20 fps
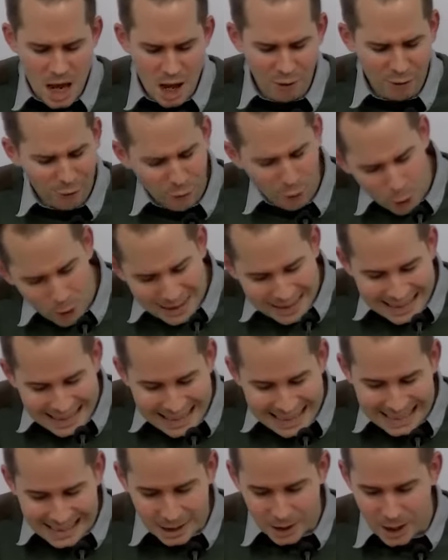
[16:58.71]
for
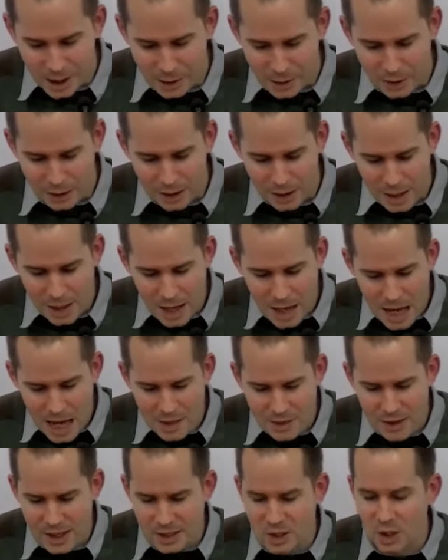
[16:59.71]
Eden.
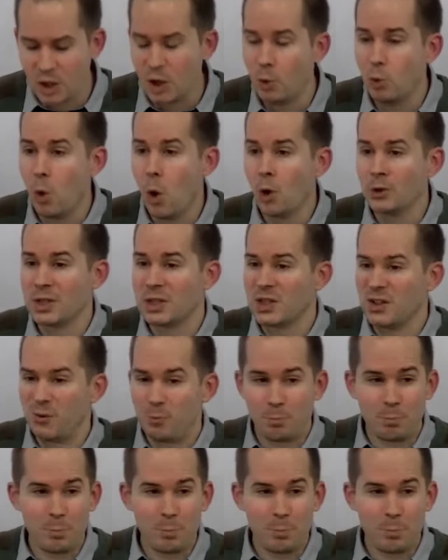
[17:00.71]
These are the waters of